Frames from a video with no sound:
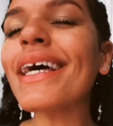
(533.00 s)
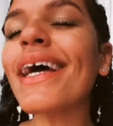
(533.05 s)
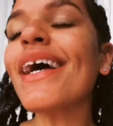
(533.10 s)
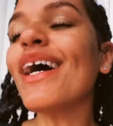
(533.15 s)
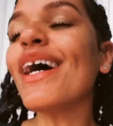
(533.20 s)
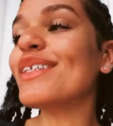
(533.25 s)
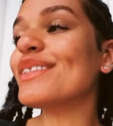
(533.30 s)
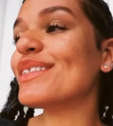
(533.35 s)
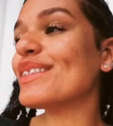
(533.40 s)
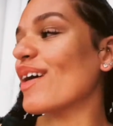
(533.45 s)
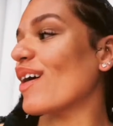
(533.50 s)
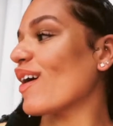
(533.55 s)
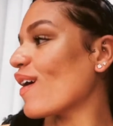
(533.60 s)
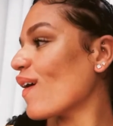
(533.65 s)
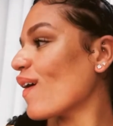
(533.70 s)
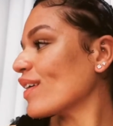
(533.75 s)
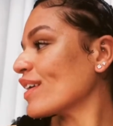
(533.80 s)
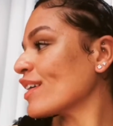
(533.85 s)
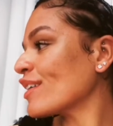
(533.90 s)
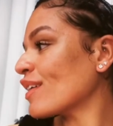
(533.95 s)

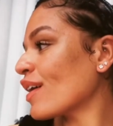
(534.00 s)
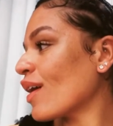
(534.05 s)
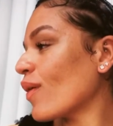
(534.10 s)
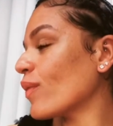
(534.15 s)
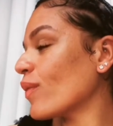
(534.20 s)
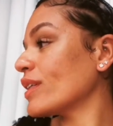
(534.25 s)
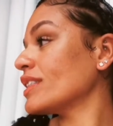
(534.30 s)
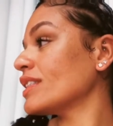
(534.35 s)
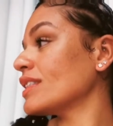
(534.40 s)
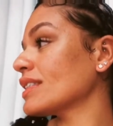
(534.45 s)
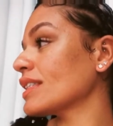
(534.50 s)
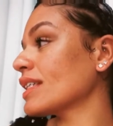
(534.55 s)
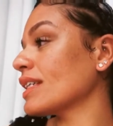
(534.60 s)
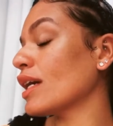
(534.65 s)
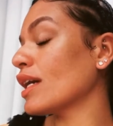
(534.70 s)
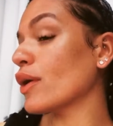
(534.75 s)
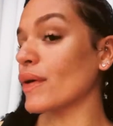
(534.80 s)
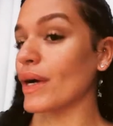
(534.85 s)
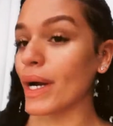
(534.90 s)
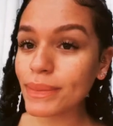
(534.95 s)
So, you know, we're just
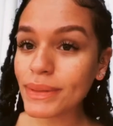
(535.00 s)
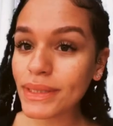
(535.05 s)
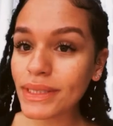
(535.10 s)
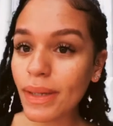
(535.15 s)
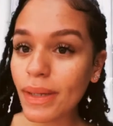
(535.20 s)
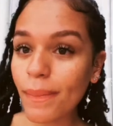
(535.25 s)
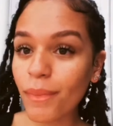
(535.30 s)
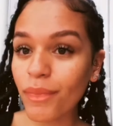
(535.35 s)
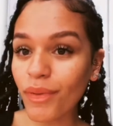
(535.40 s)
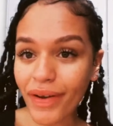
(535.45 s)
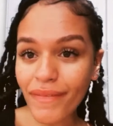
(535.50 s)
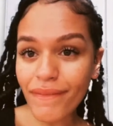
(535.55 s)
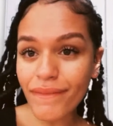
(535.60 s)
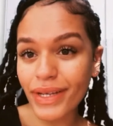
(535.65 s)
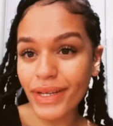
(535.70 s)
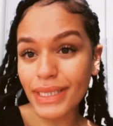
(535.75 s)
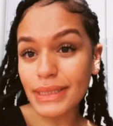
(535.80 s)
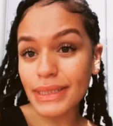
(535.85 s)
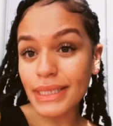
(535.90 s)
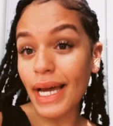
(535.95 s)
gonna grab some
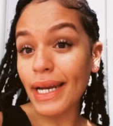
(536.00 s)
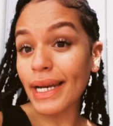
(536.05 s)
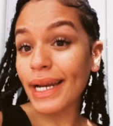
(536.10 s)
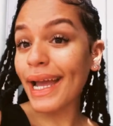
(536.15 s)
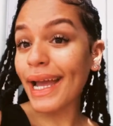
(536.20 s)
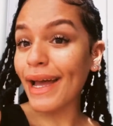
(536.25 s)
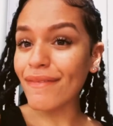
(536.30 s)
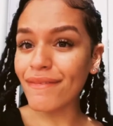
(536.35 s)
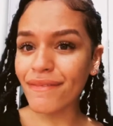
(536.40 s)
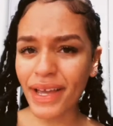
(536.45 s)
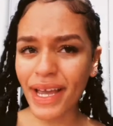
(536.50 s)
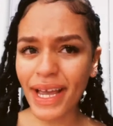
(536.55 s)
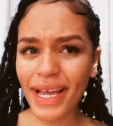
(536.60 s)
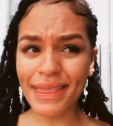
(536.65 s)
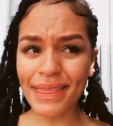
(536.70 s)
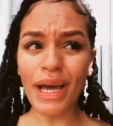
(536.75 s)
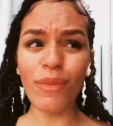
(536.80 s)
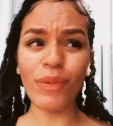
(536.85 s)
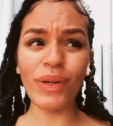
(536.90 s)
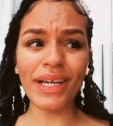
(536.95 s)
breakfast at a cafe
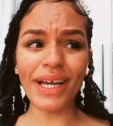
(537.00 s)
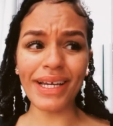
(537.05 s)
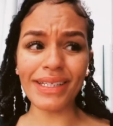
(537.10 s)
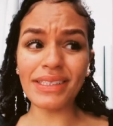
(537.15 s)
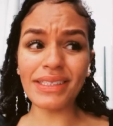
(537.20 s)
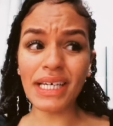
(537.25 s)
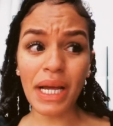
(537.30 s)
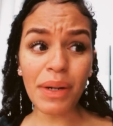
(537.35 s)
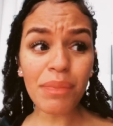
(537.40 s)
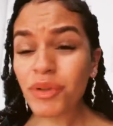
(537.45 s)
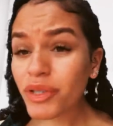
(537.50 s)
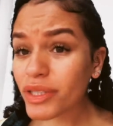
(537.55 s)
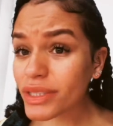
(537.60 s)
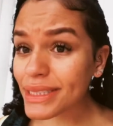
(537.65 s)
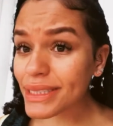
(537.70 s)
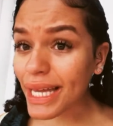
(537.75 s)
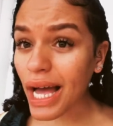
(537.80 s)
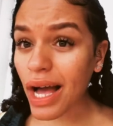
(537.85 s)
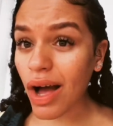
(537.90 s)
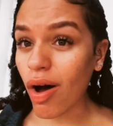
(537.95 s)
that we get
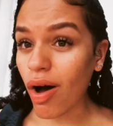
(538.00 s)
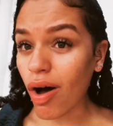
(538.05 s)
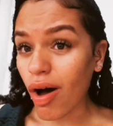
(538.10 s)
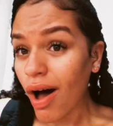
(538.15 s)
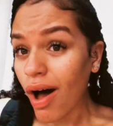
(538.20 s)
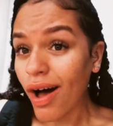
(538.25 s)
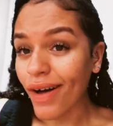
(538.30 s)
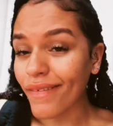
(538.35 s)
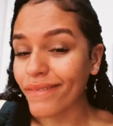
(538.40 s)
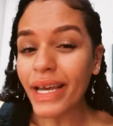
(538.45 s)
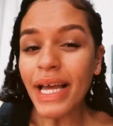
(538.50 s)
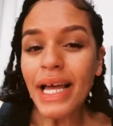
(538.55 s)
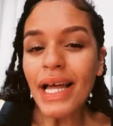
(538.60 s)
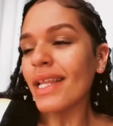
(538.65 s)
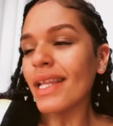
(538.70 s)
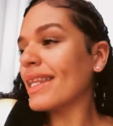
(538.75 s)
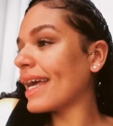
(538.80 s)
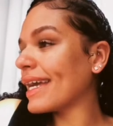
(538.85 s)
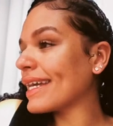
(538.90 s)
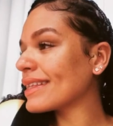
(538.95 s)
10% off.
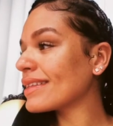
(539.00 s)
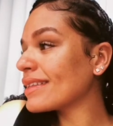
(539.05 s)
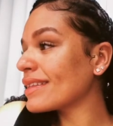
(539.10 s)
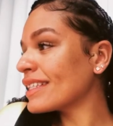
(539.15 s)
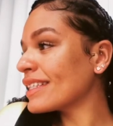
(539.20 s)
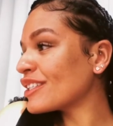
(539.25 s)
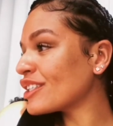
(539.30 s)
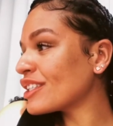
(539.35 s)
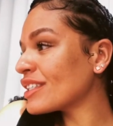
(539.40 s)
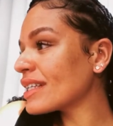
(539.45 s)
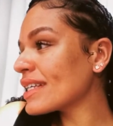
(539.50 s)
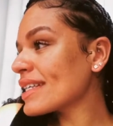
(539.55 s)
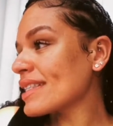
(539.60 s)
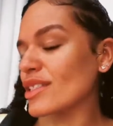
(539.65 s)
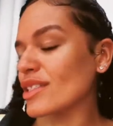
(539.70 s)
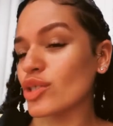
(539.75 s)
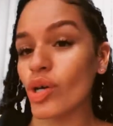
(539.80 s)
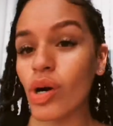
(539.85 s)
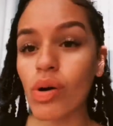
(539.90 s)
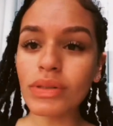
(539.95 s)
Like, literally,
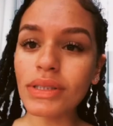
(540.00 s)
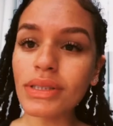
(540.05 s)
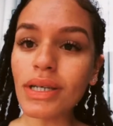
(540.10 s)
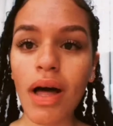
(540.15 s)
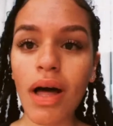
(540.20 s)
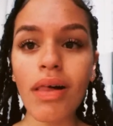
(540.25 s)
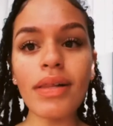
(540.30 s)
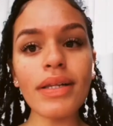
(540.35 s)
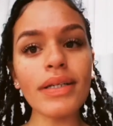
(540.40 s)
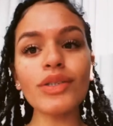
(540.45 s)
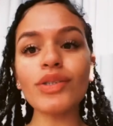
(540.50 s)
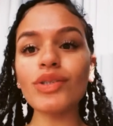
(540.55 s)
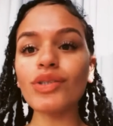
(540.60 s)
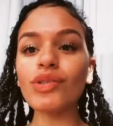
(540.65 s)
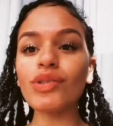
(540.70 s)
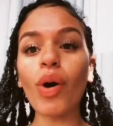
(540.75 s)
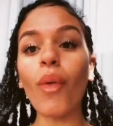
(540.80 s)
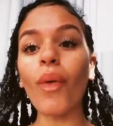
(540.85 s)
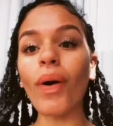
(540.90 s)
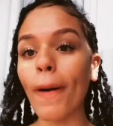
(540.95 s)
this hotel is
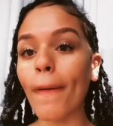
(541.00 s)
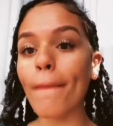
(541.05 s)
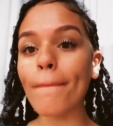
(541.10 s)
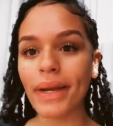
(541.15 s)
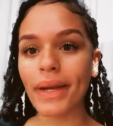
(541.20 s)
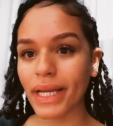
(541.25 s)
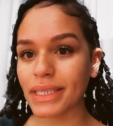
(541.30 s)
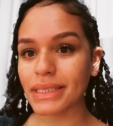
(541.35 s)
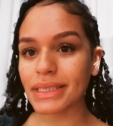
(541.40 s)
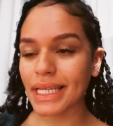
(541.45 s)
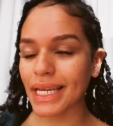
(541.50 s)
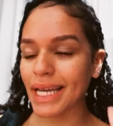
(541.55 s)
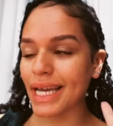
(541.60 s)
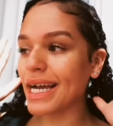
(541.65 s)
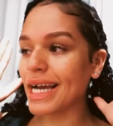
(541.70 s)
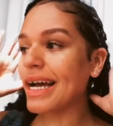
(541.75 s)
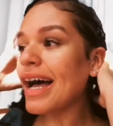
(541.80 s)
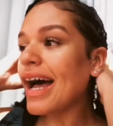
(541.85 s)
so amazing.